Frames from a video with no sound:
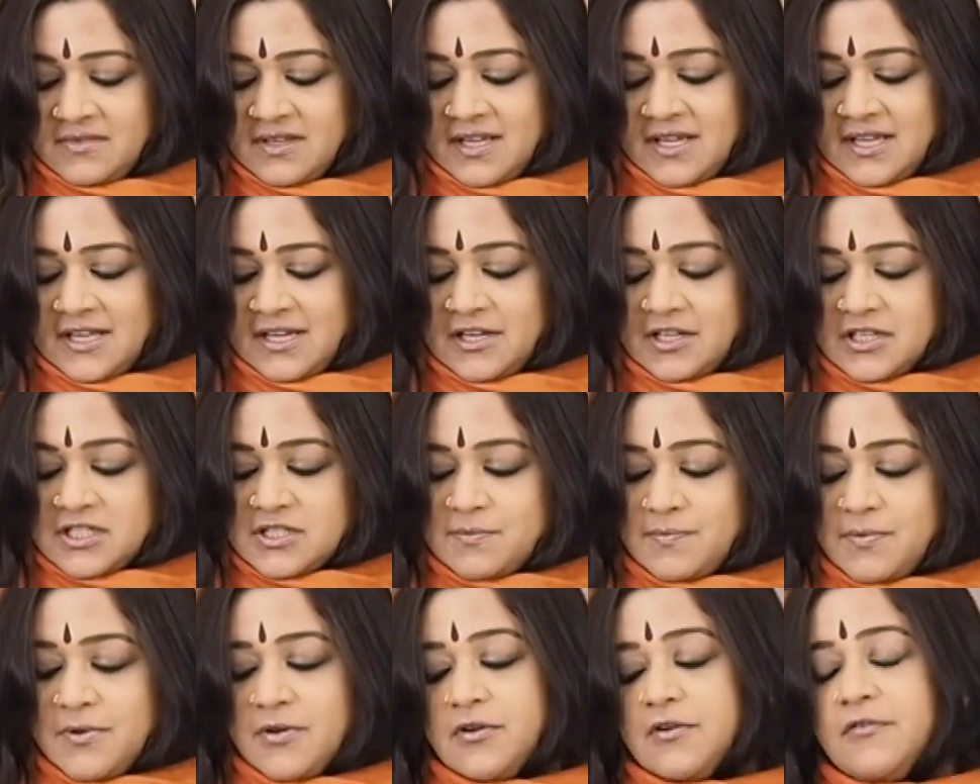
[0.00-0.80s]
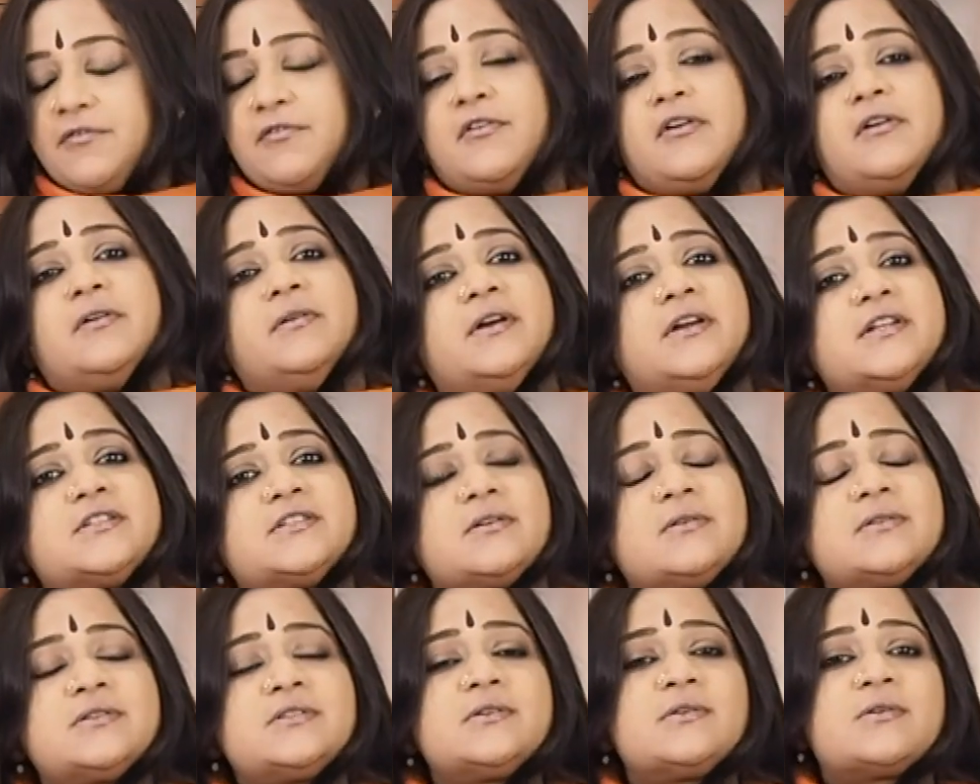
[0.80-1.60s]
it looks beautiful. It's
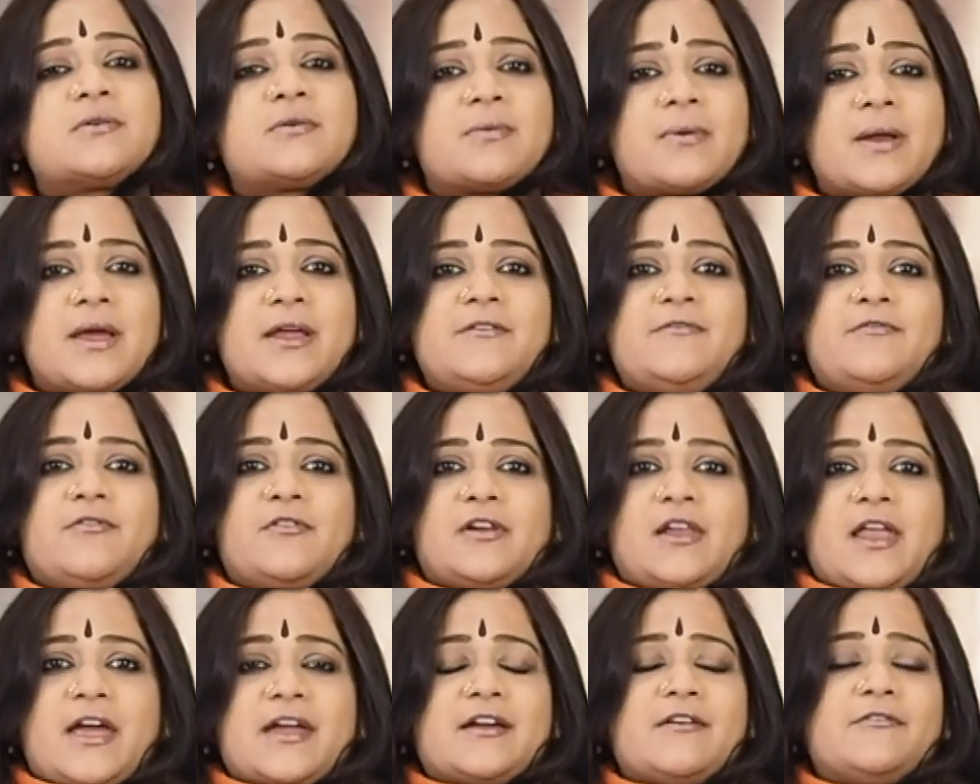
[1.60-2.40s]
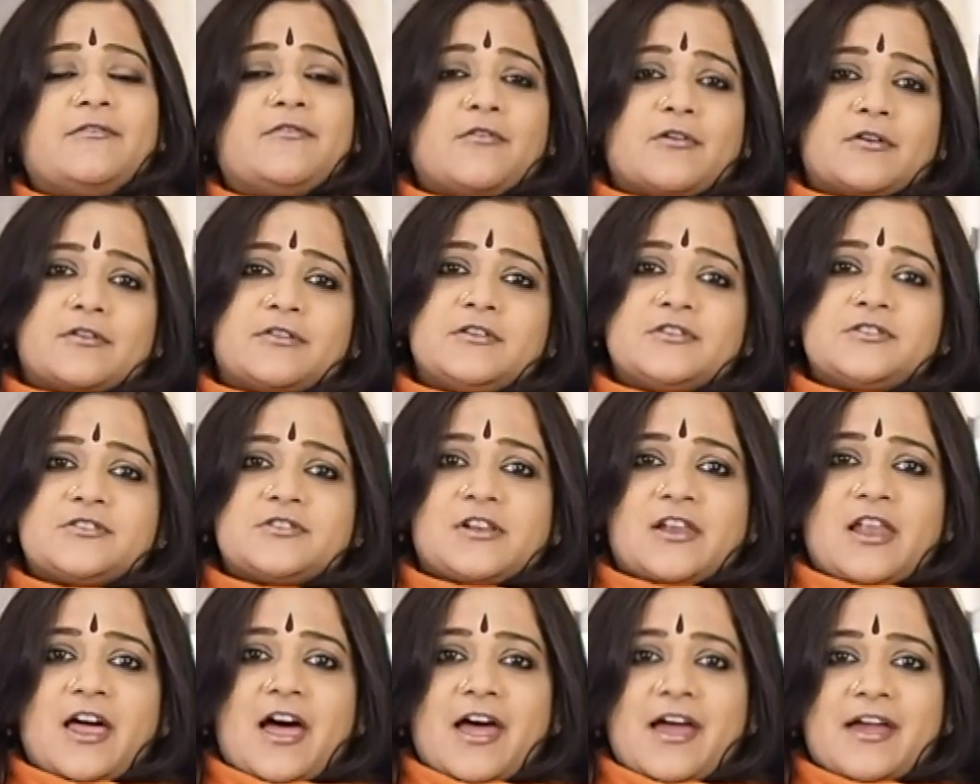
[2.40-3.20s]
also great for like a 4th of
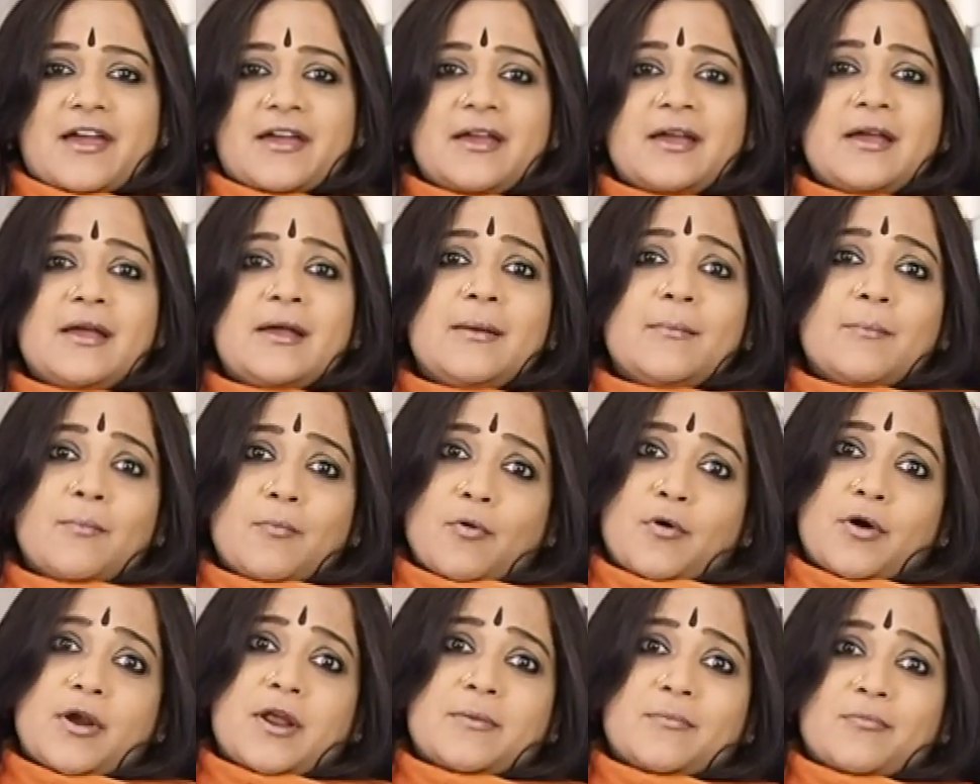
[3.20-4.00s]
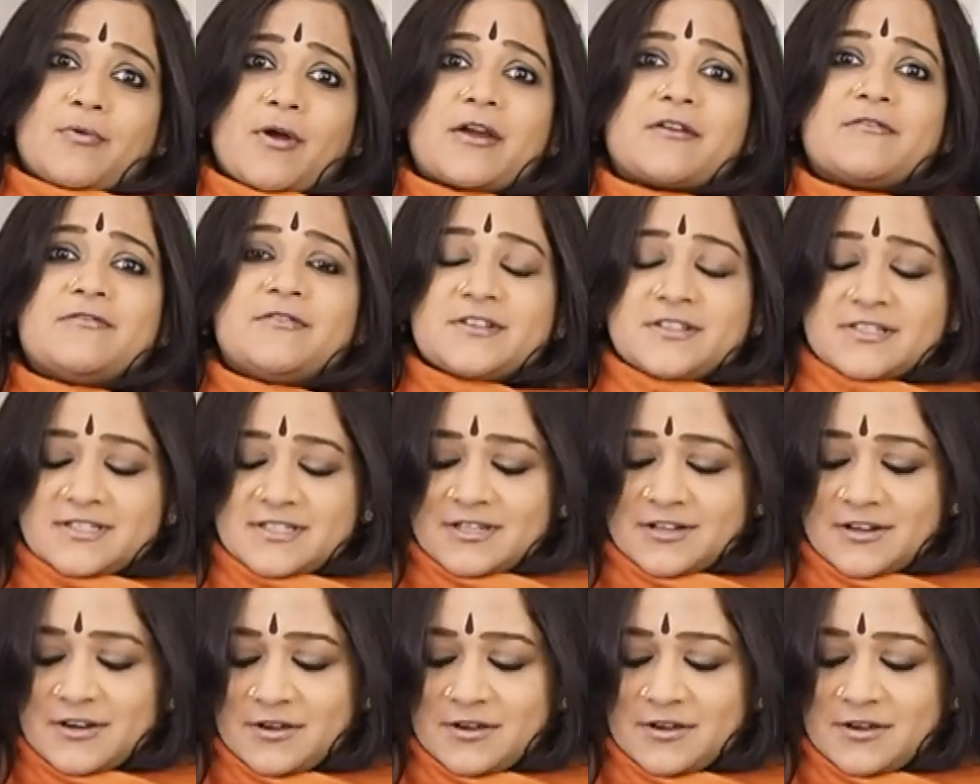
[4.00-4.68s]
July morning breakfast,